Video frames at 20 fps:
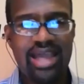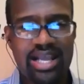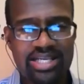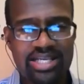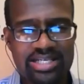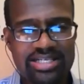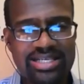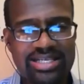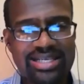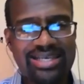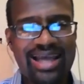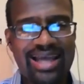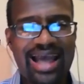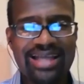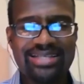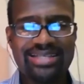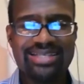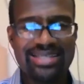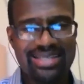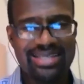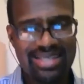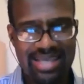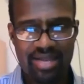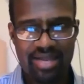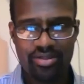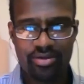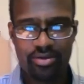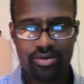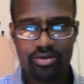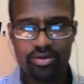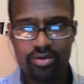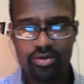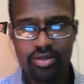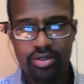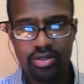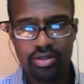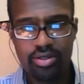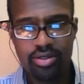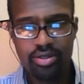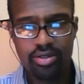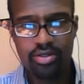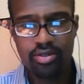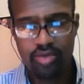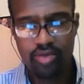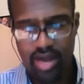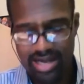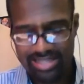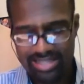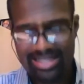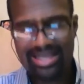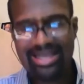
actually got together, right?